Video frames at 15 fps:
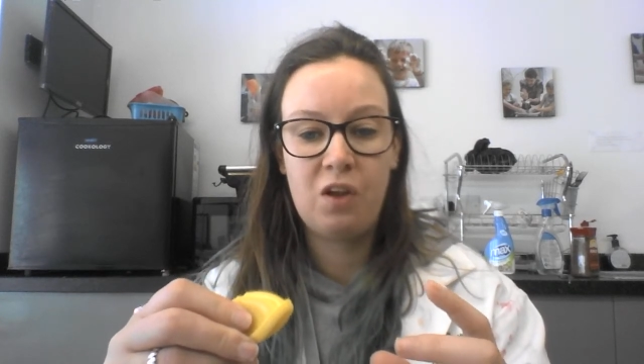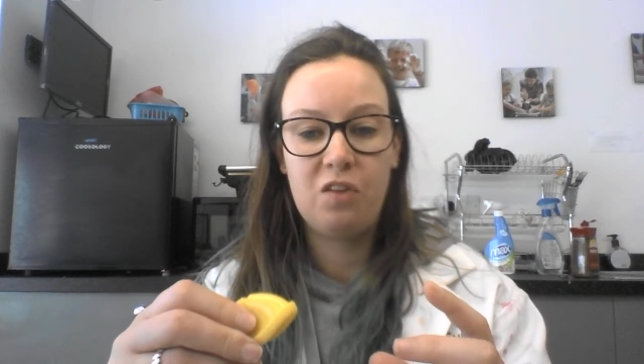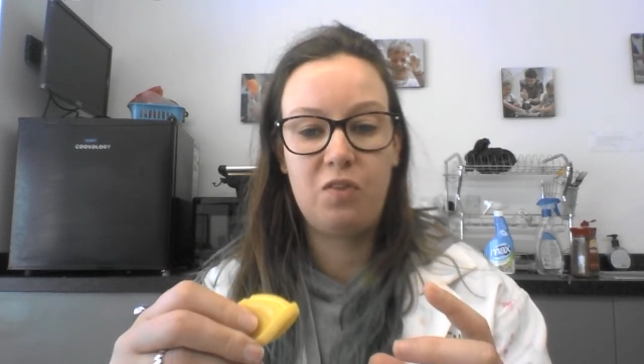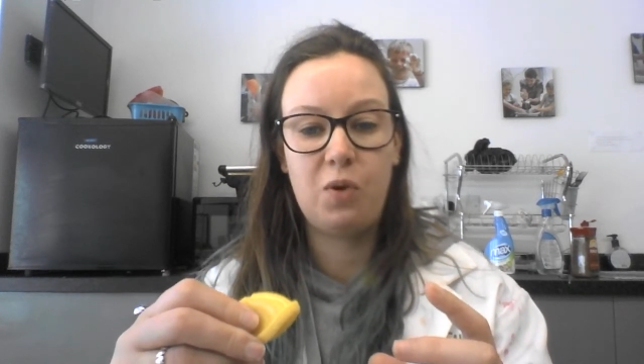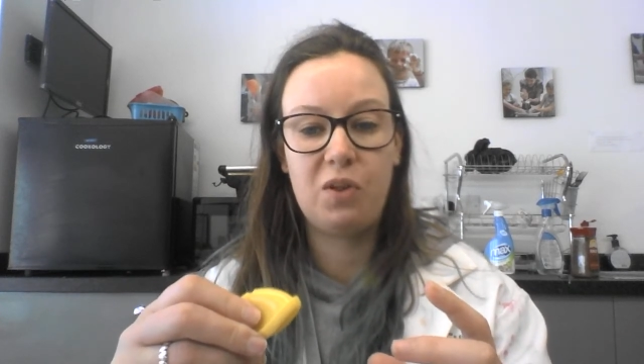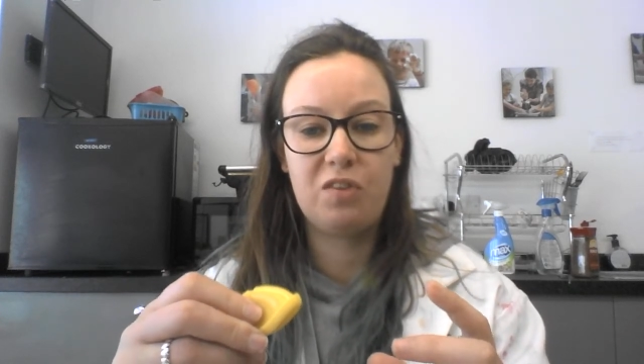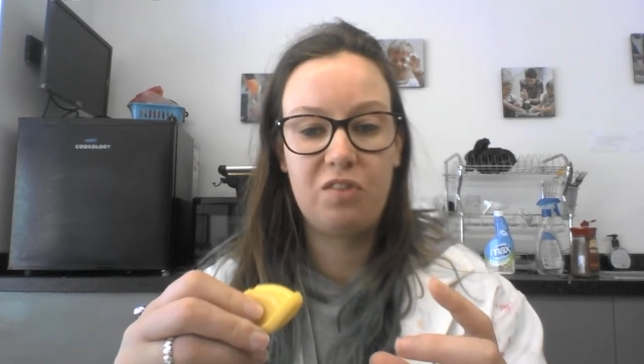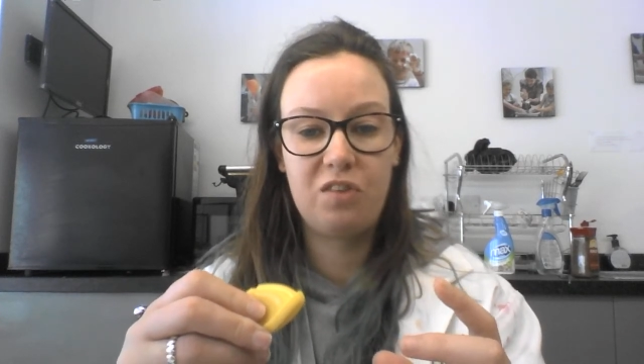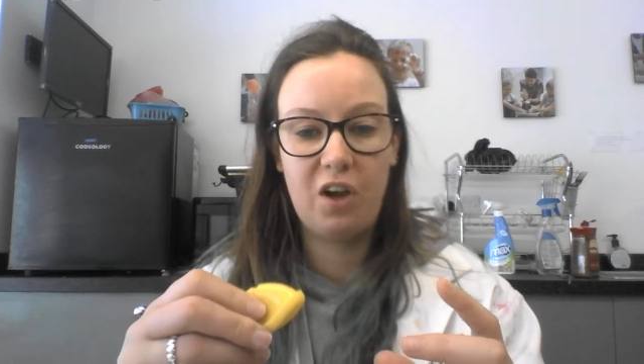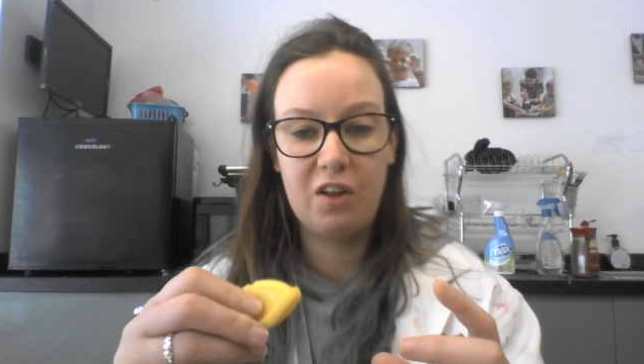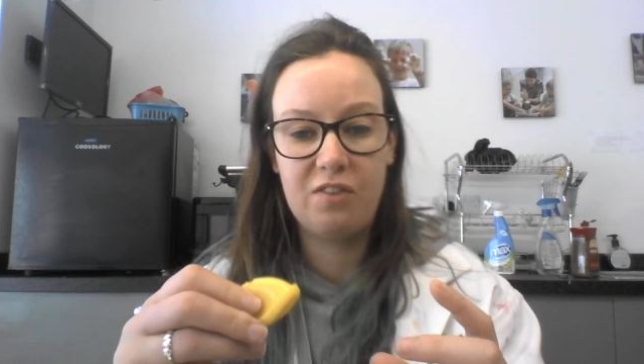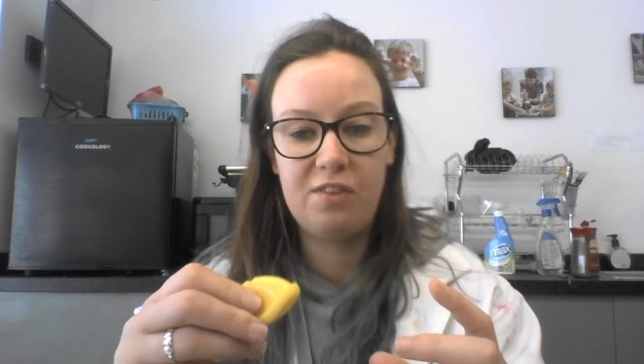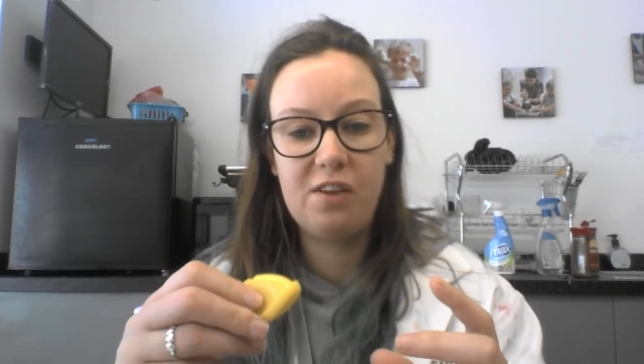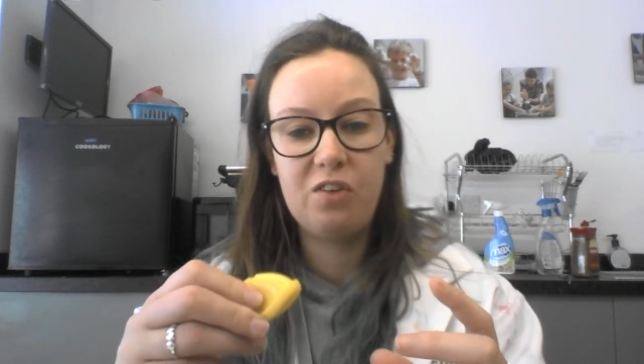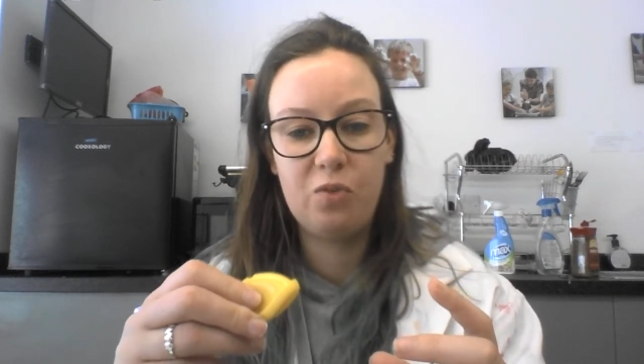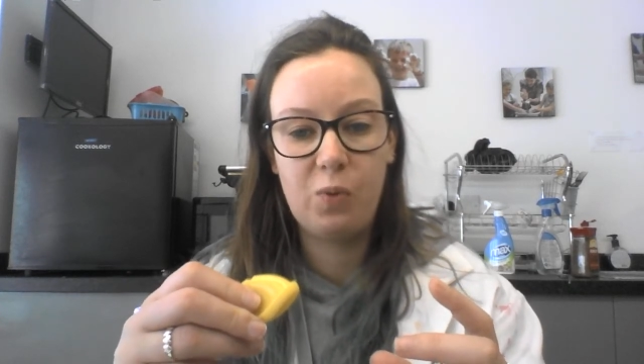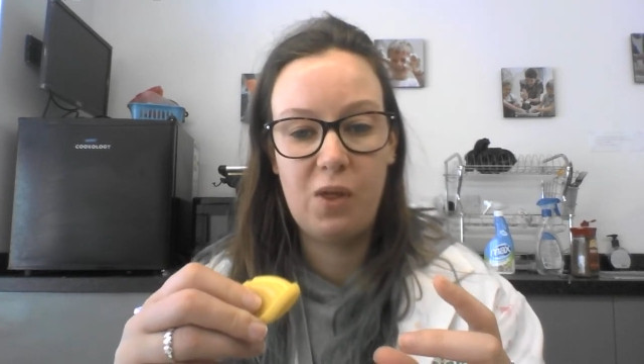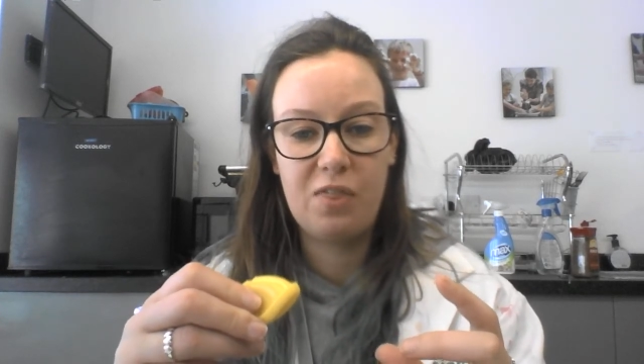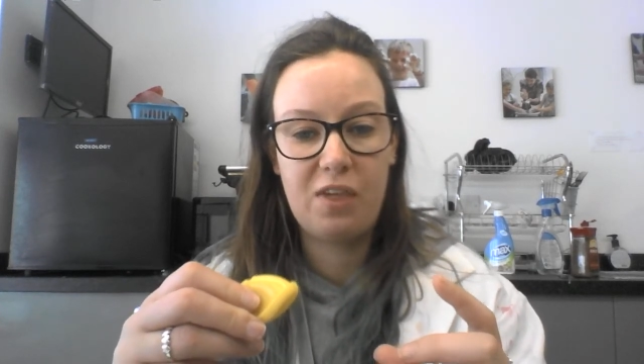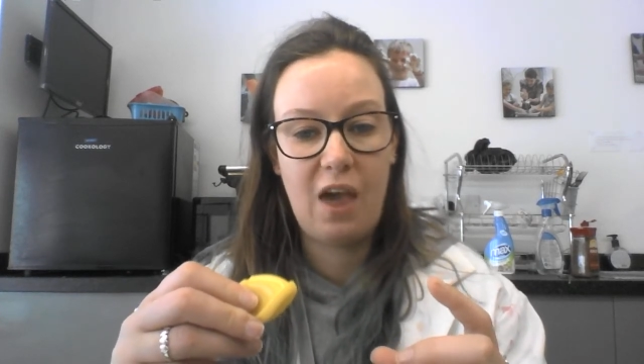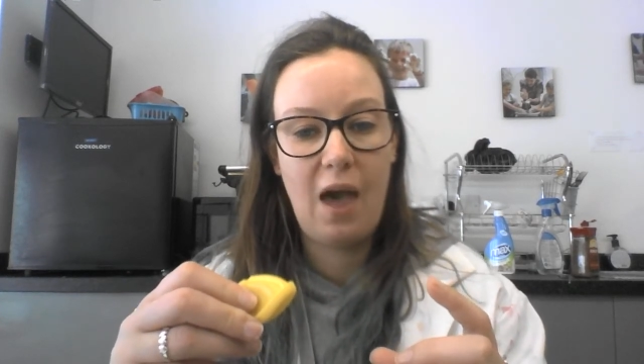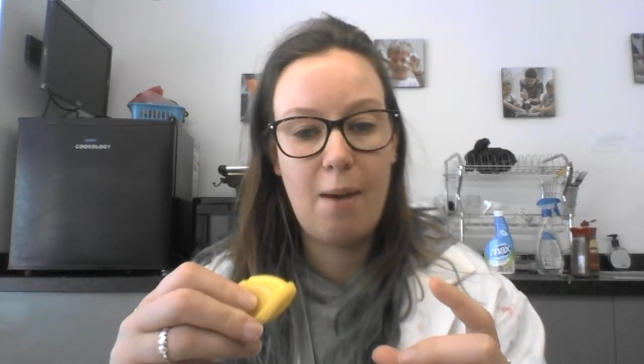So it started
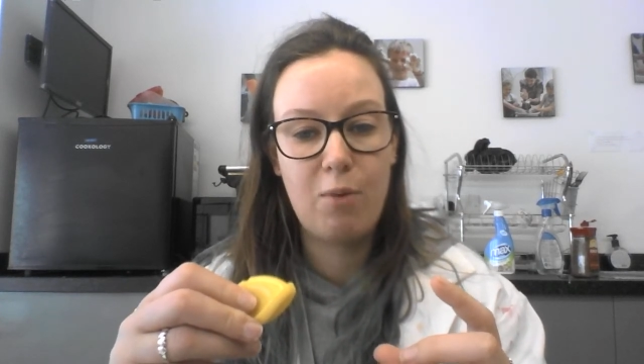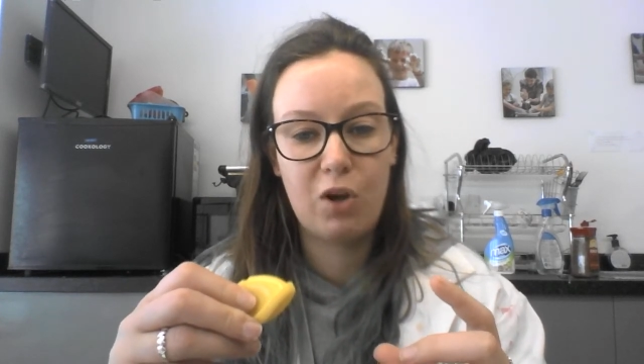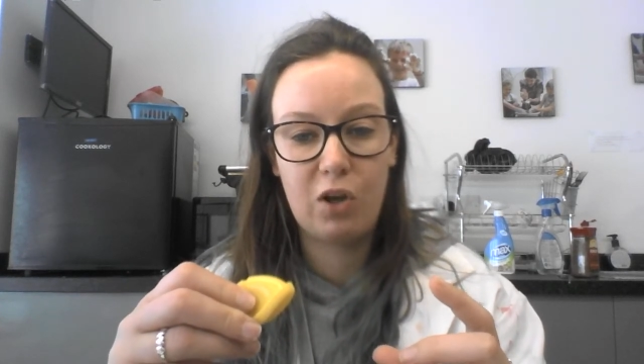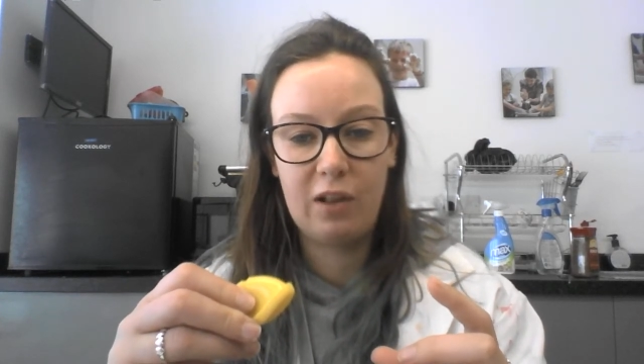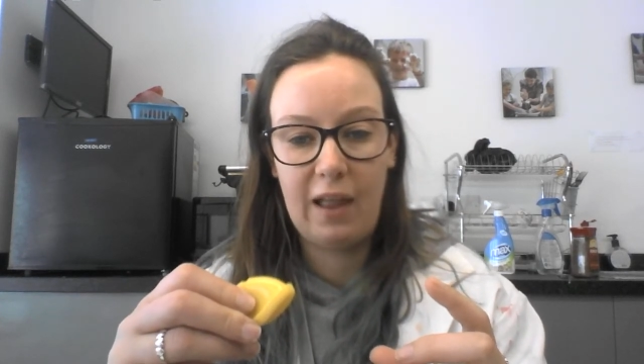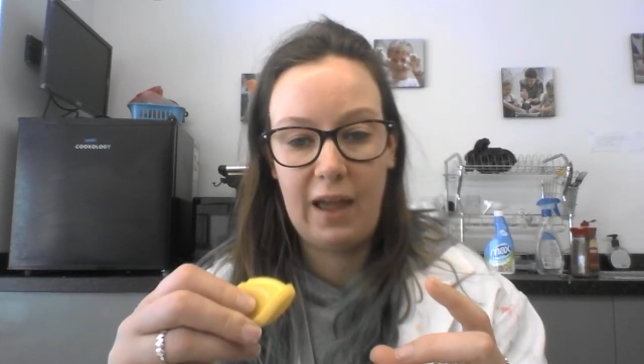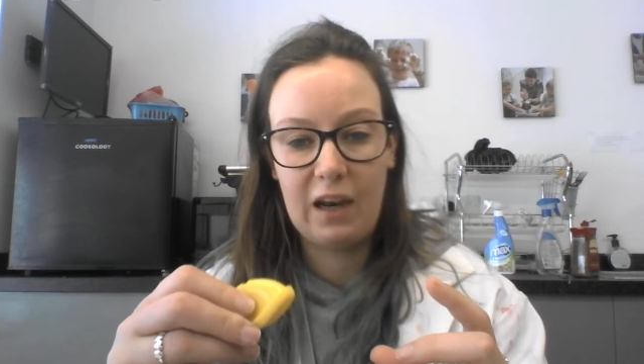with chemical